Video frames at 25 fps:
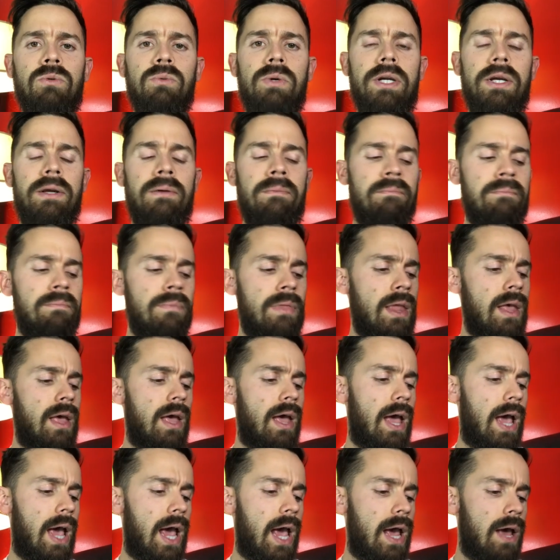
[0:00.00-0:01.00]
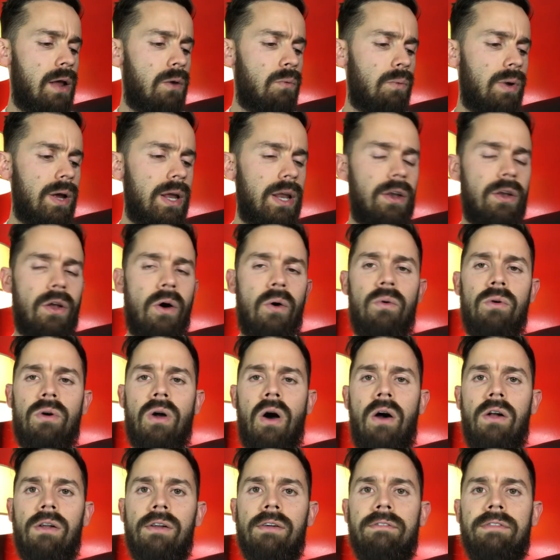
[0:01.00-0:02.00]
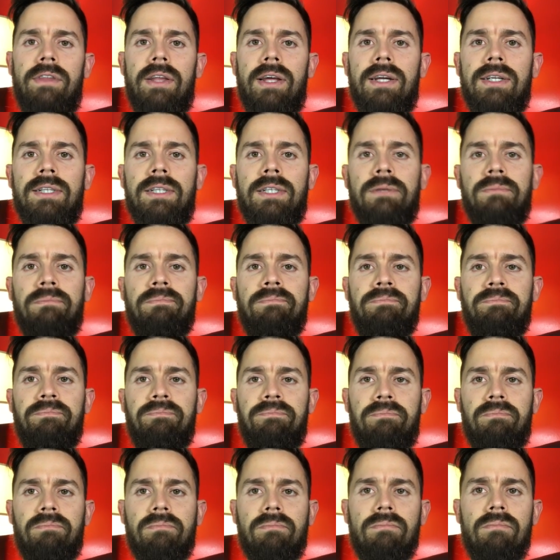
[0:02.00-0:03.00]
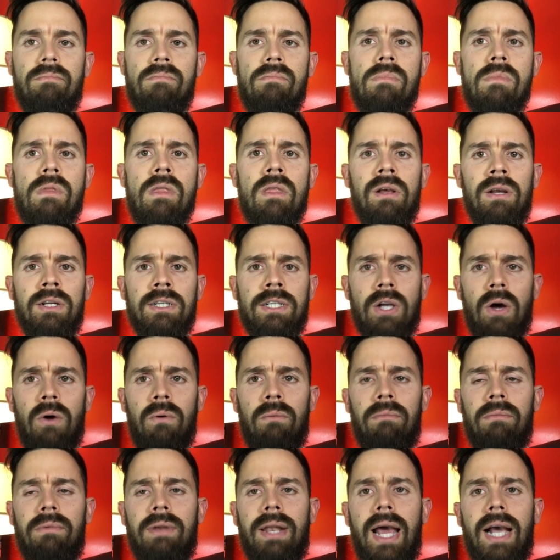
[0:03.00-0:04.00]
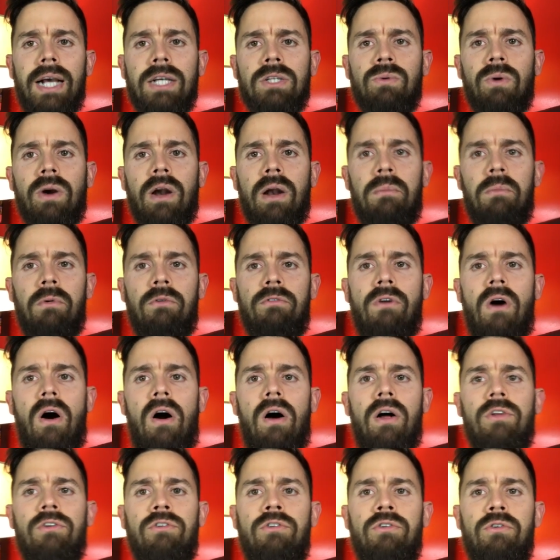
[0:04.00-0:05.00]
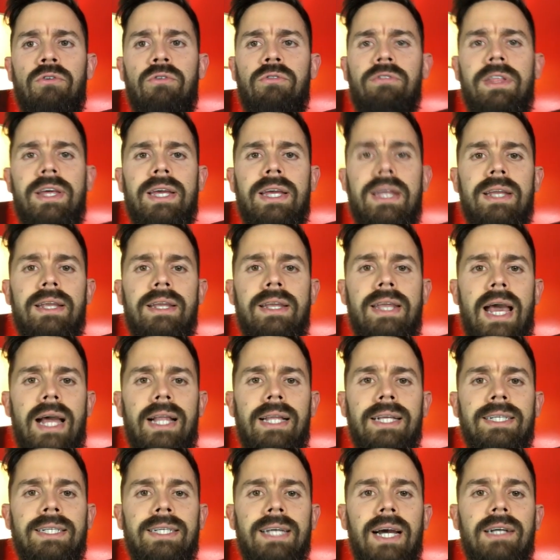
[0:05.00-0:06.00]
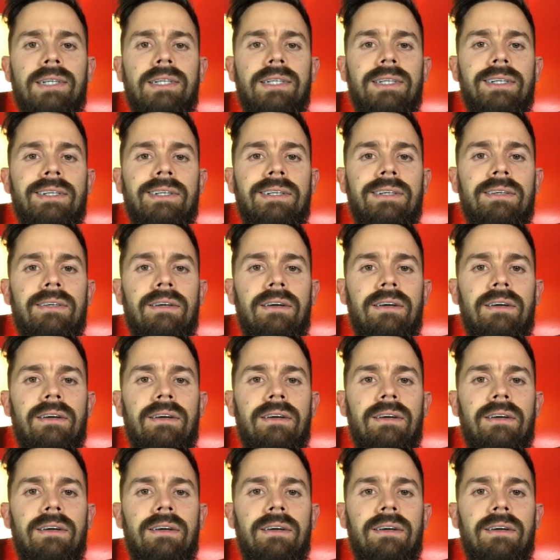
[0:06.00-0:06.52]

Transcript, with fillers: week and we note all of this so next we're going to move on to the daily section